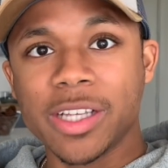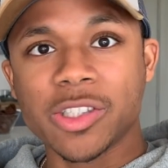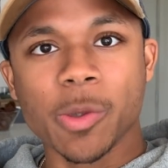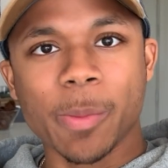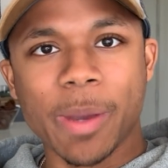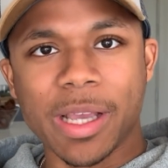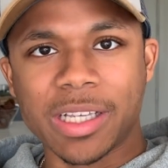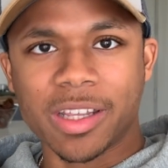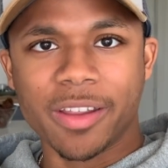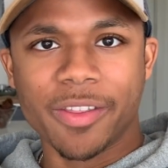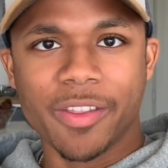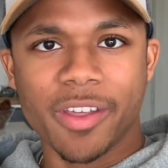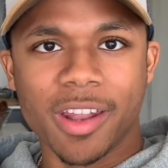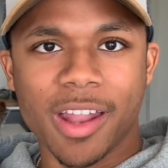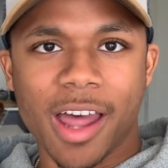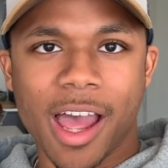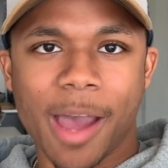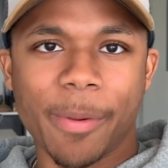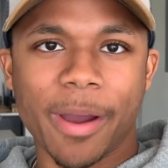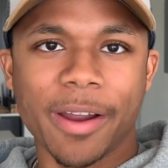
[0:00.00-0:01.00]
so basically the
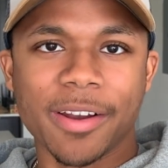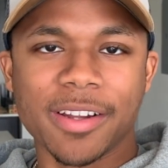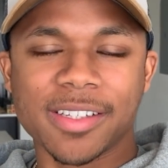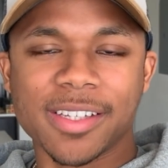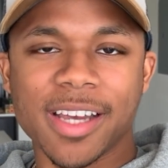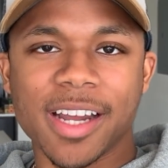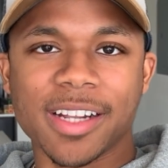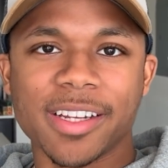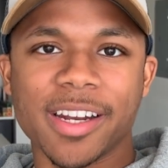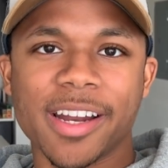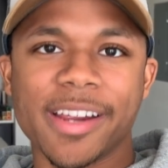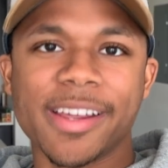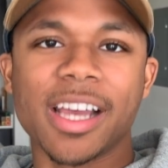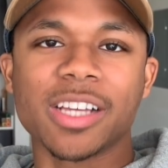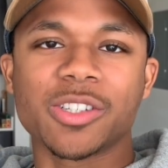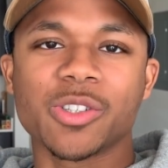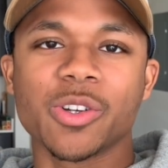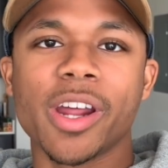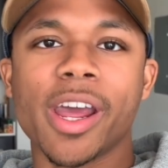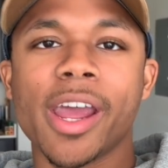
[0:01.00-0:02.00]
lab I dissected in
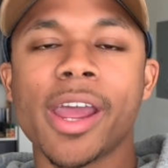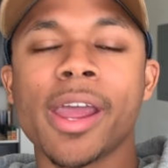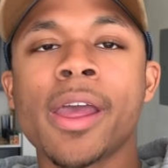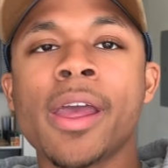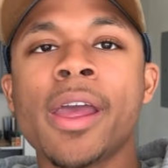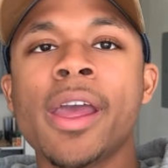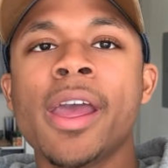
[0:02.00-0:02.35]
yesterday.